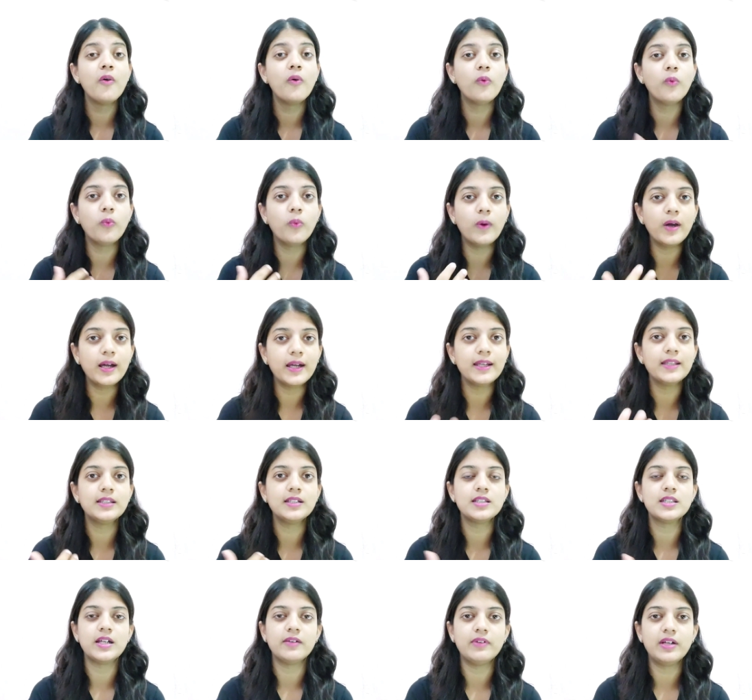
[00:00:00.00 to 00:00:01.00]
why
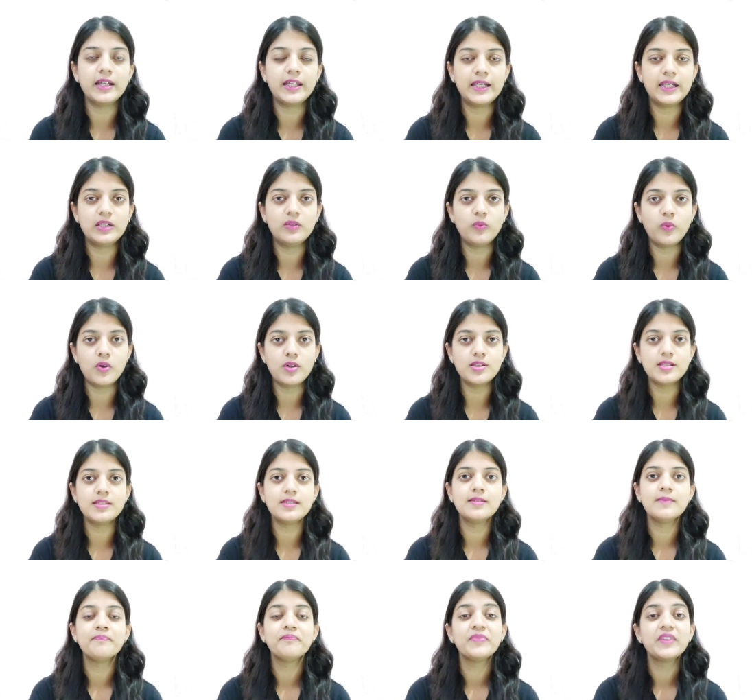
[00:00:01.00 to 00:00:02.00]
the Java 8
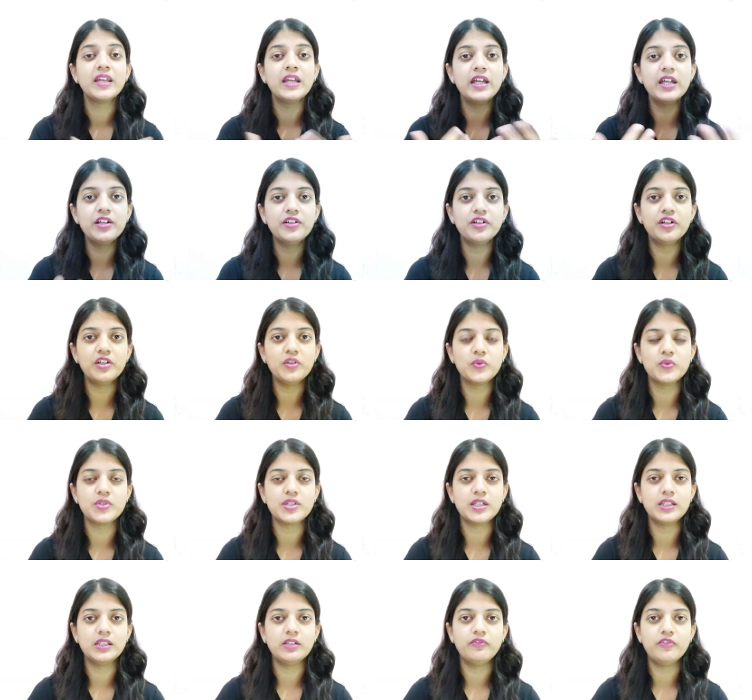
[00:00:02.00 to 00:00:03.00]
was
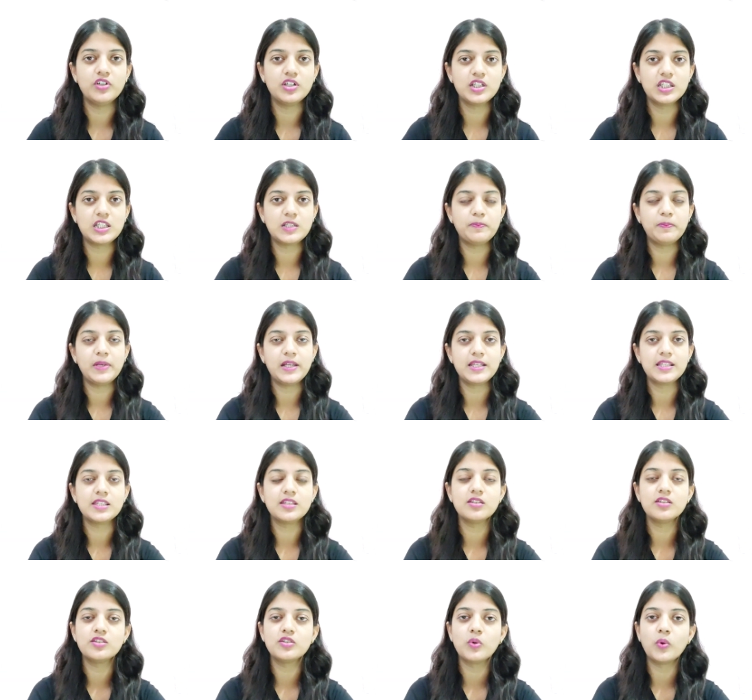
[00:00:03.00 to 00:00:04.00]
introduced in the first
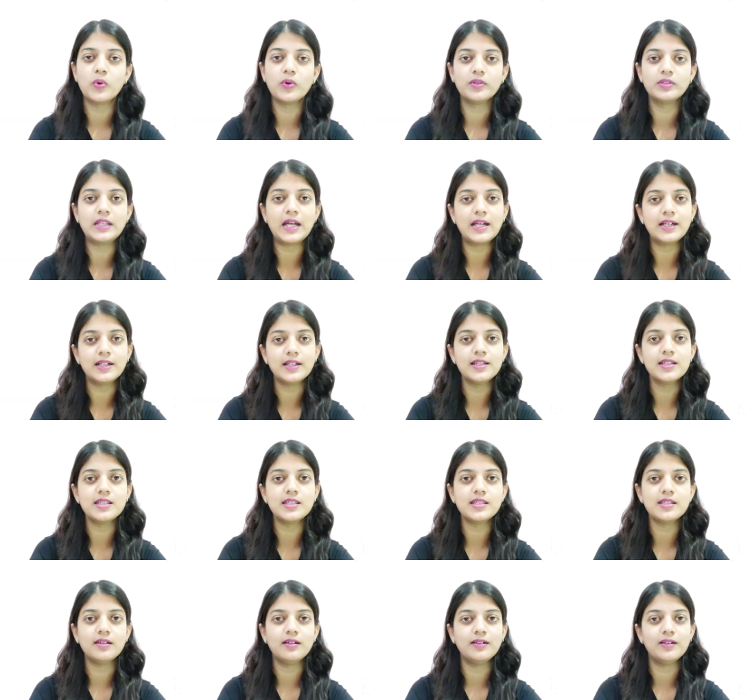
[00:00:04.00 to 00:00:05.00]
place. So that
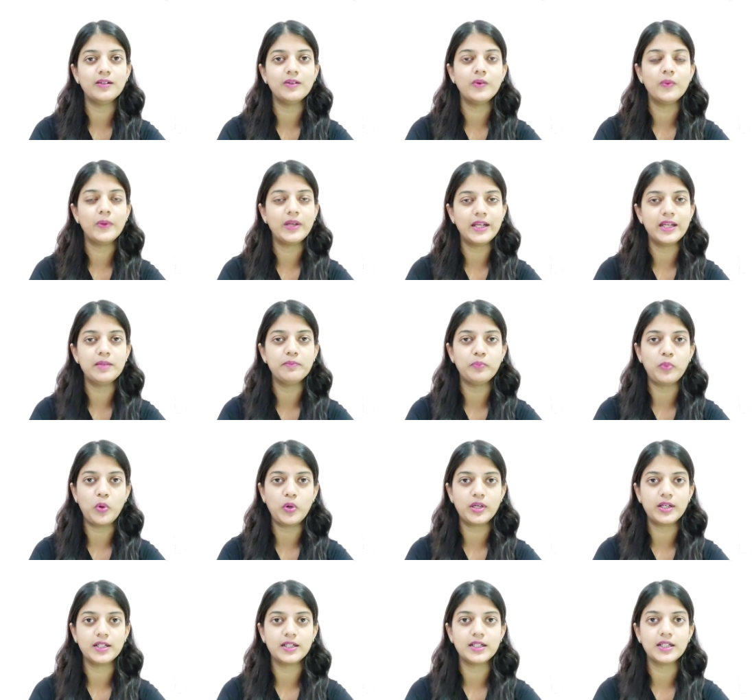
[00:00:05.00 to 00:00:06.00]
is very
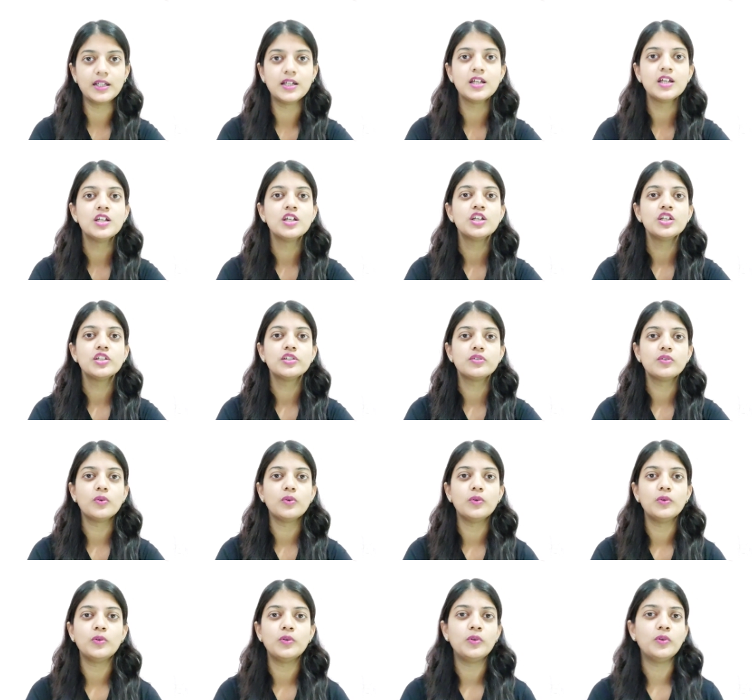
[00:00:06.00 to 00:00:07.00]
important.
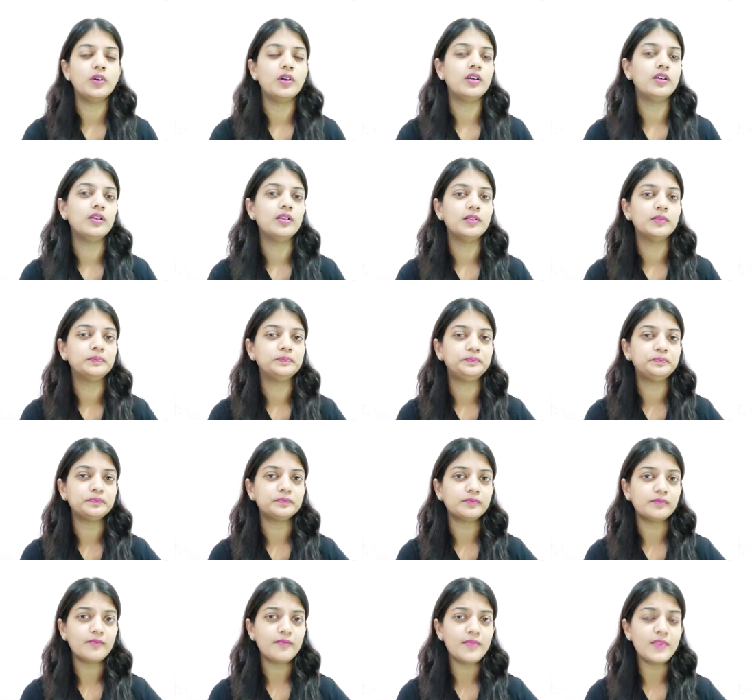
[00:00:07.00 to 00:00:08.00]
So
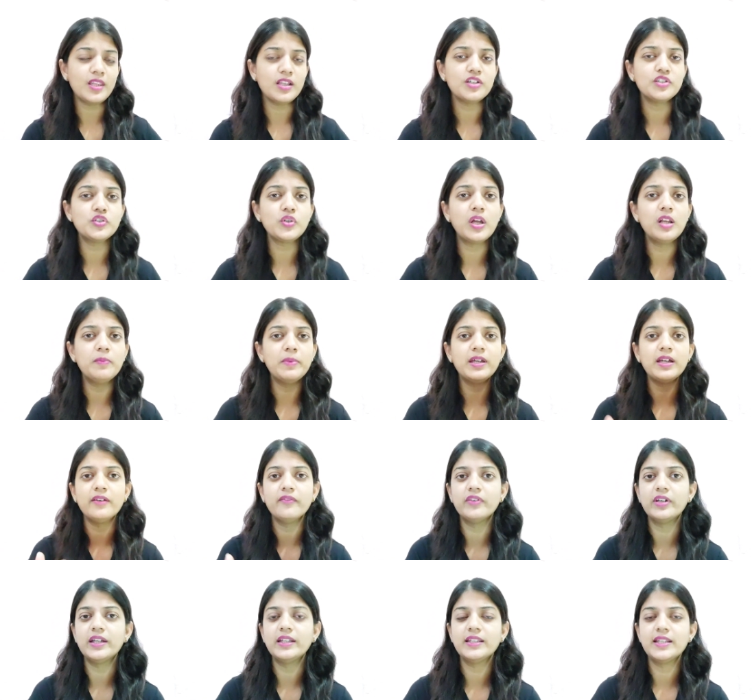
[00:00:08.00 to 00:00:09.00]
I'll be
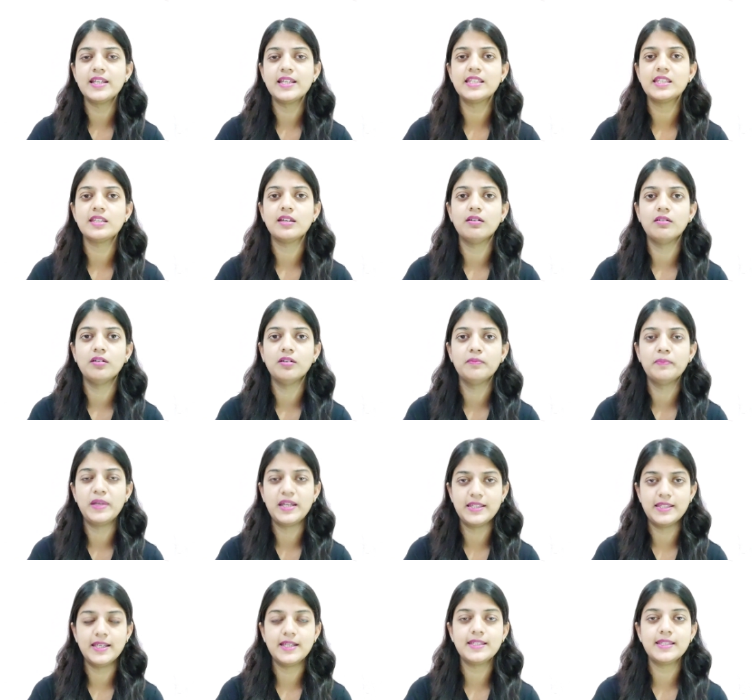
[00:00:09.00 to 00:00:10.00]
covering these
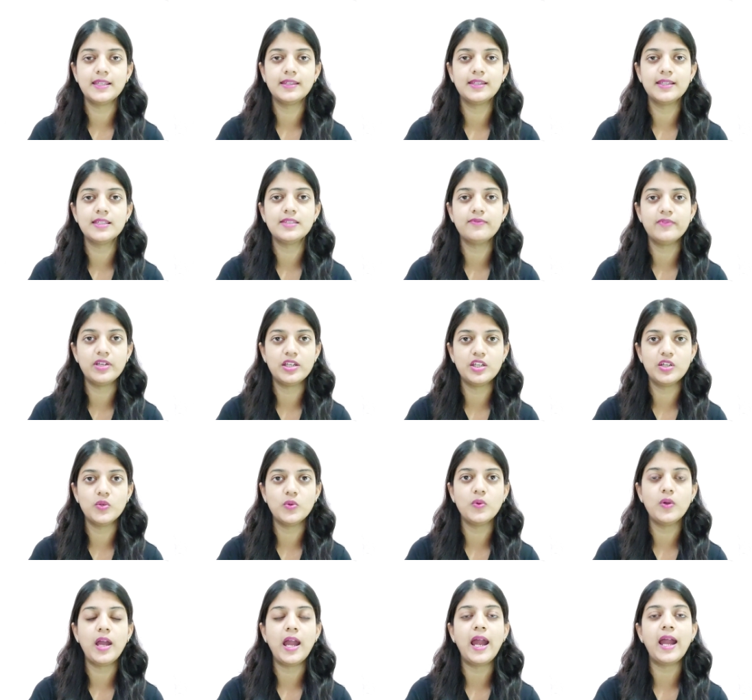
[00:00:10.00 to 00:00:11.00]
basics in this
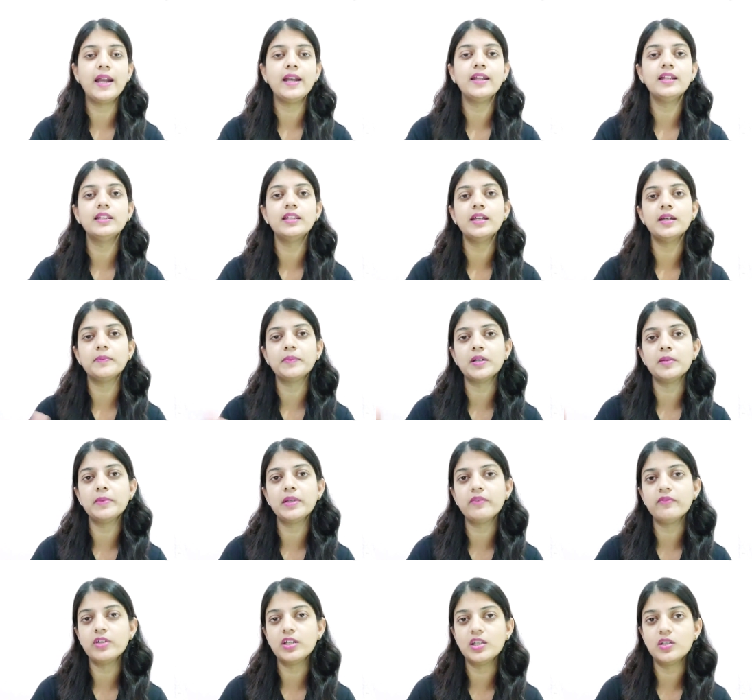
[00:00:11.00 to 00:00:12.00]
video, and in the
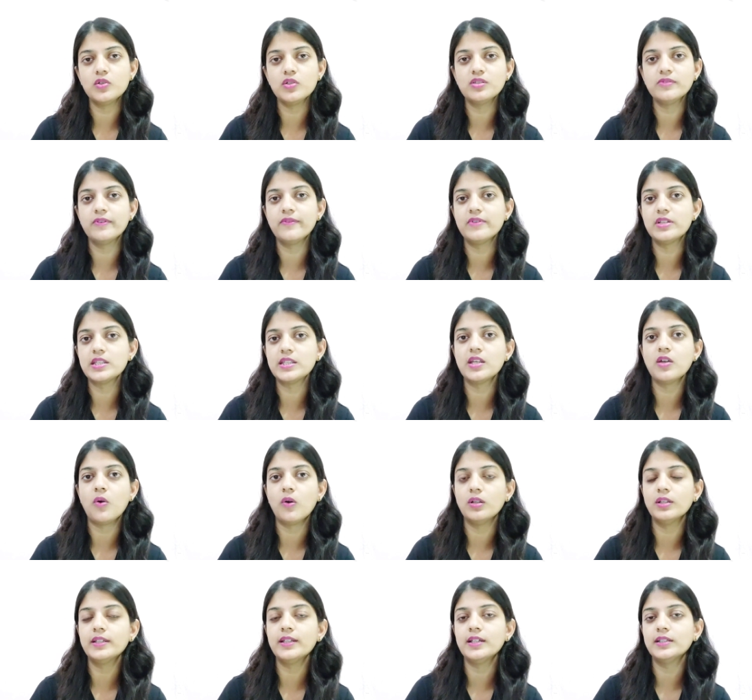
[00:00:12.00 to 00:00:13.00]
upcoming videos we will see
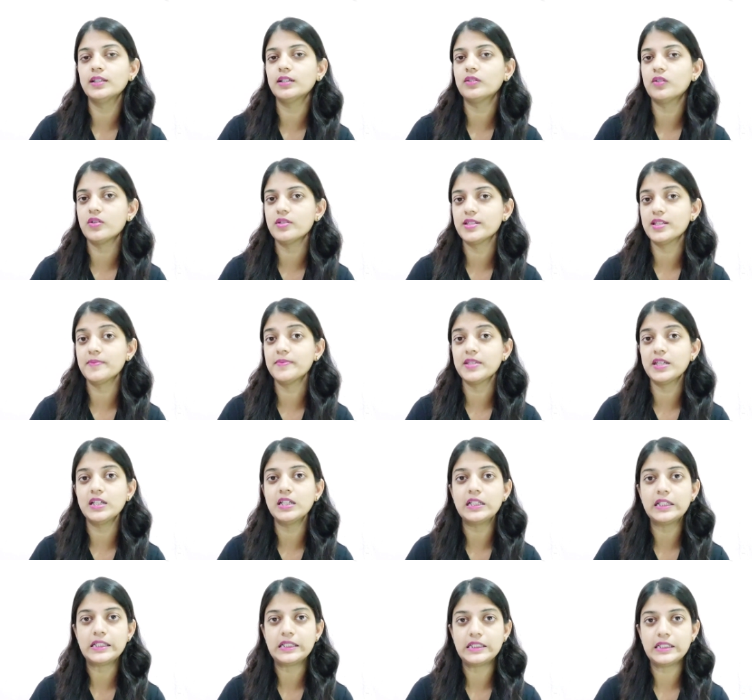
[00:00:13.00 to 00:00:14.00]
all the other concepts
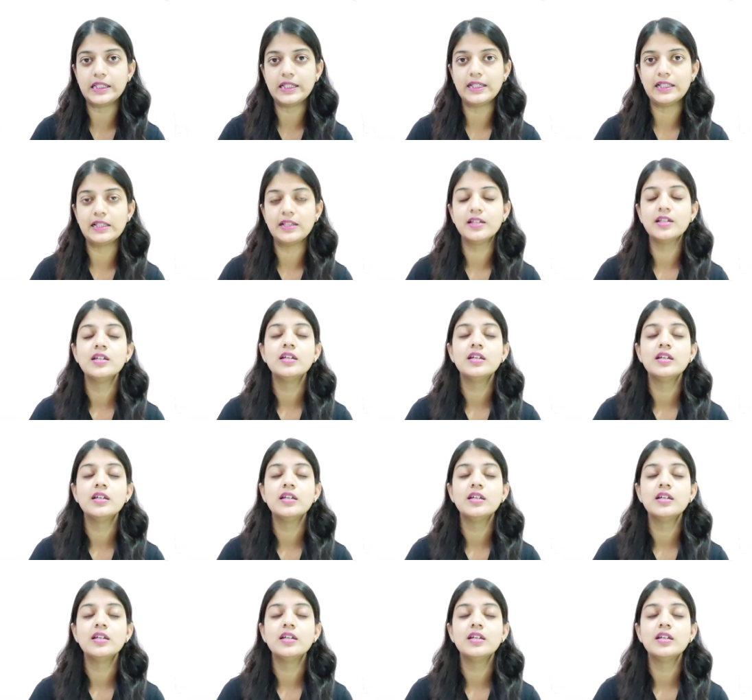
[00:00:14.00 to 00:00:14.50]
in detail,